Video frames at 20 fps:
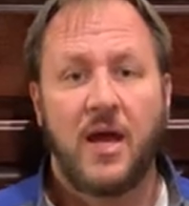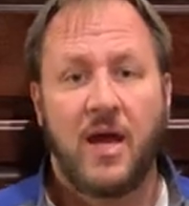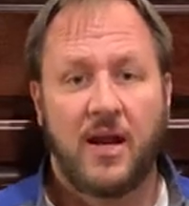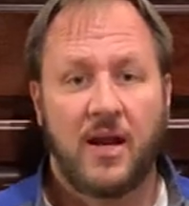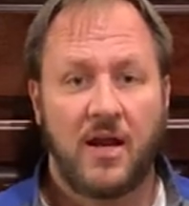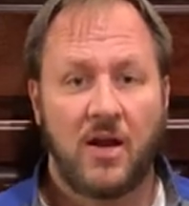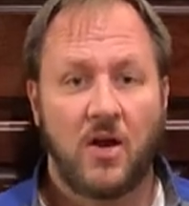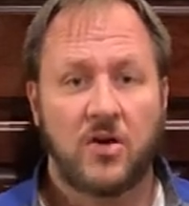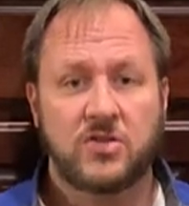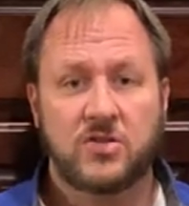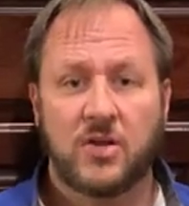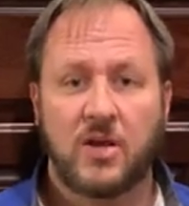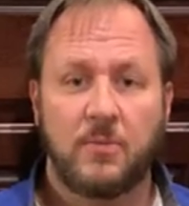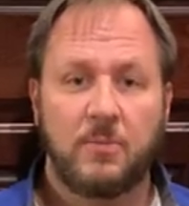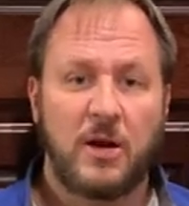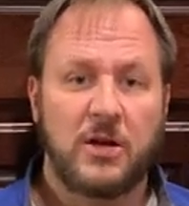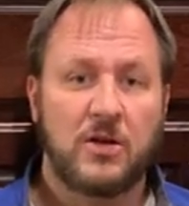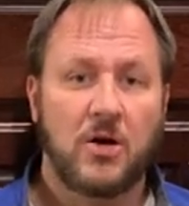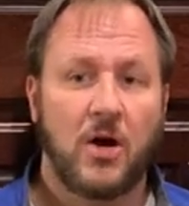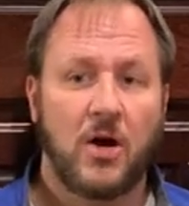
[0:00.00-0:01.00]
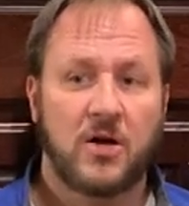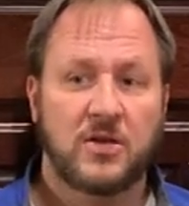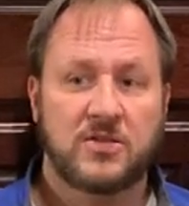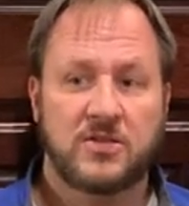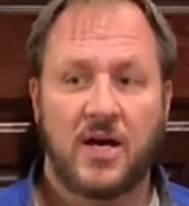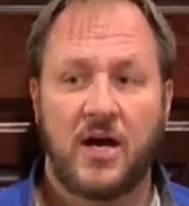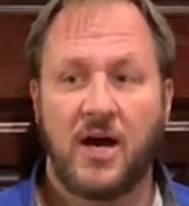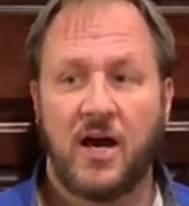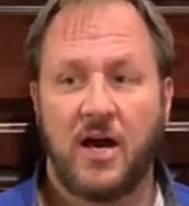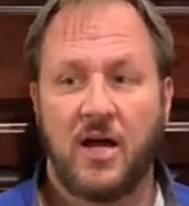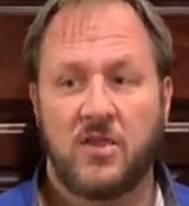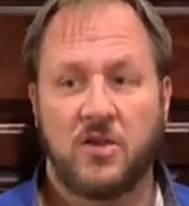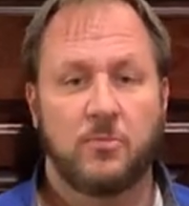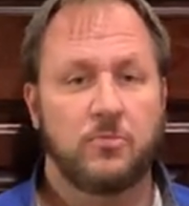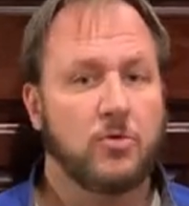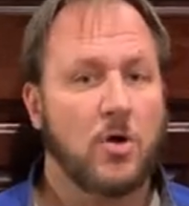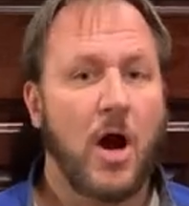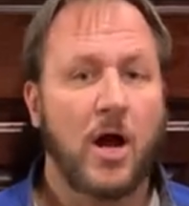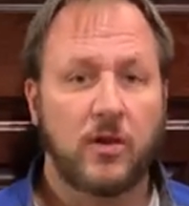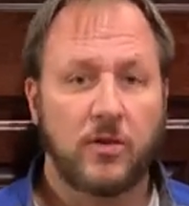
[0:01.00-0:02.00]
And I also give my dogs the
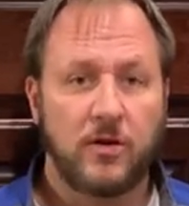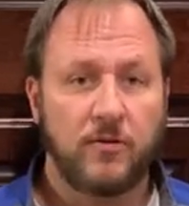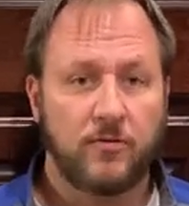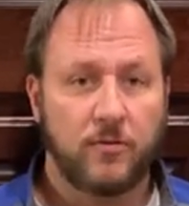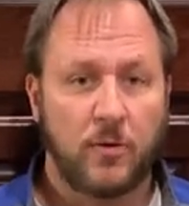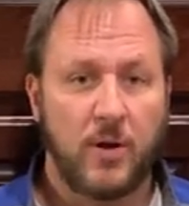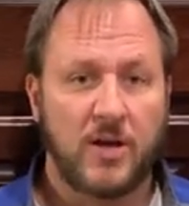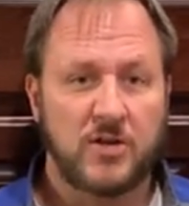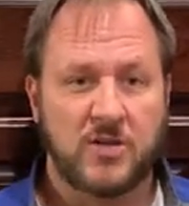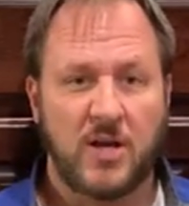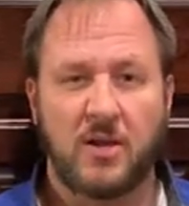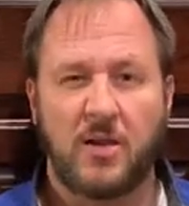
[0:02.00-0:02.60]
broccoli florets.